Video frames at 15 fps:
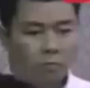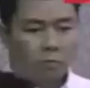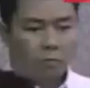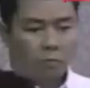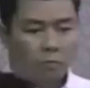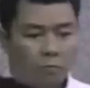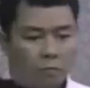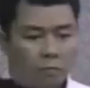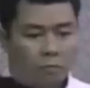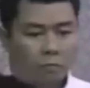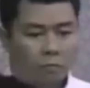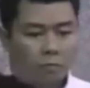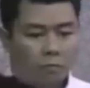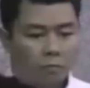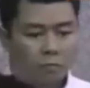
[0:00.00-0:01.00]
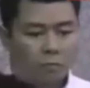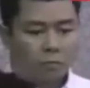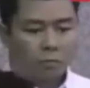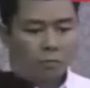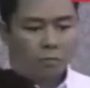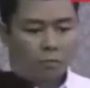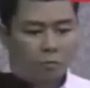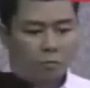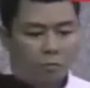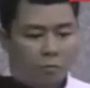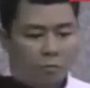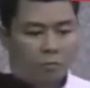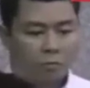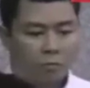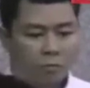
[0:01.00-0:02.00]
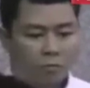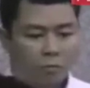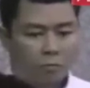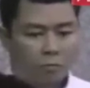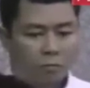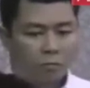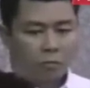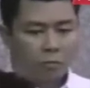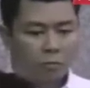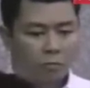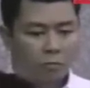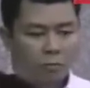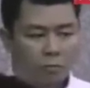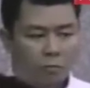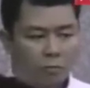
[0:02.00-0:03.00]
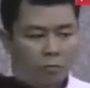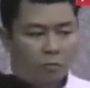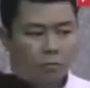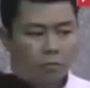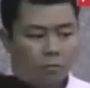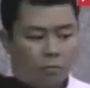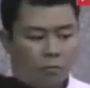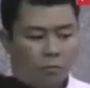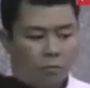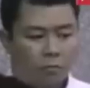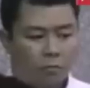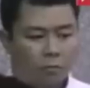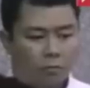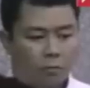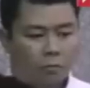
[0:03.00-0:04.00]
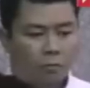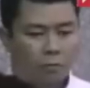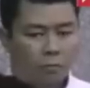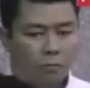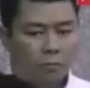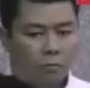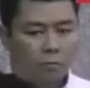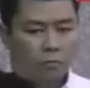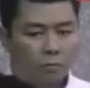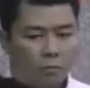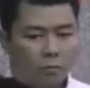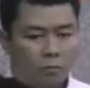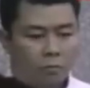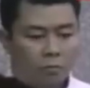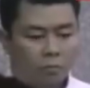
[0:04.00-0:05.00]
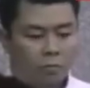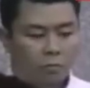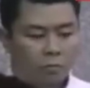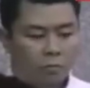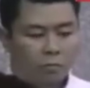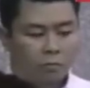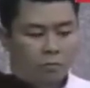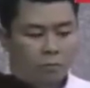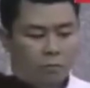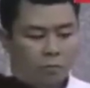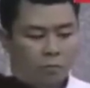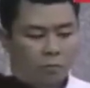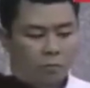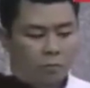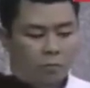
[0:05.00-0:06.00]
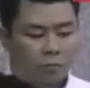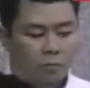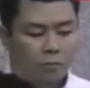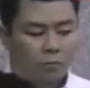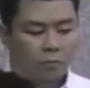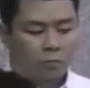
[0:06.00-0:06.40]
The person shown says nothing.